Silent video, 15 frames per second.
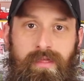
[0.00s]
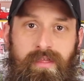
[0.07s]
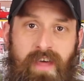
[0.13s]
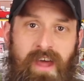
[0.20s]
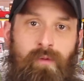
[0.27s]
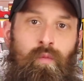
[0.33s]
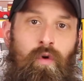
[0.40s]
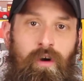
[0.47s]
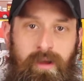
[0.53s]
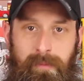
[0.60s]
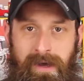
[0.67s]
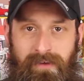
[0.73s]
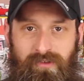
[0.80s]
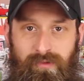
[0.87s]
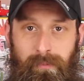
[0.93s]
Then worry
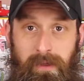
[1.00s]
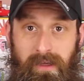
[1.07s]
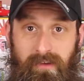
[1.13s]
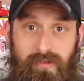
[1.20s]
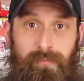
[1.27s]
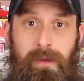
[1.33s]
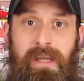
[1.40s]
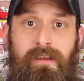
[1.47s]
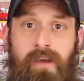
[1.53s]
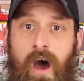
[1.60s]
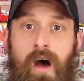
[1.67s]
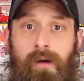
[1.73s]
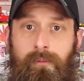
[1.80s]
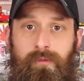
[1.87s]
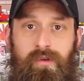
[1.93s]
about speed. Speed
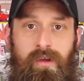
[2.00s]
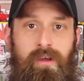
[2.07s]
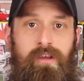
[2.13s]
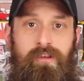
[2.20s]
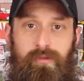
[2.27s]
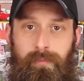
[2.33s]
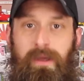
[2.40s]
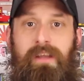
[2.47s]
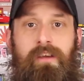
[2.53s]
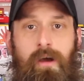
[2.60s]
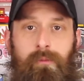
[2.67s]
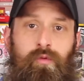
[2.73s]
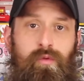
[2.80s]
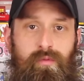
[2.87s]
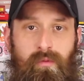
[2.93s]
comes. Speed
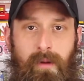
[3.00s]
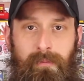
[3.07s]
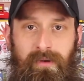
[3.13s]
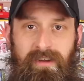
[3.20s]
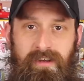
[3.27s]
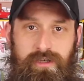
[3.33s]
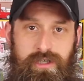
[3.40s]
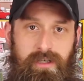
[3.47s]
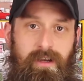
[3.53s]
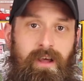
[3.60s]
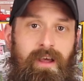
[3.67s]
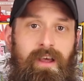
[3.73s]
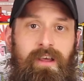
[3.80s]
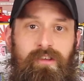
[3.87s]
comes with repetition.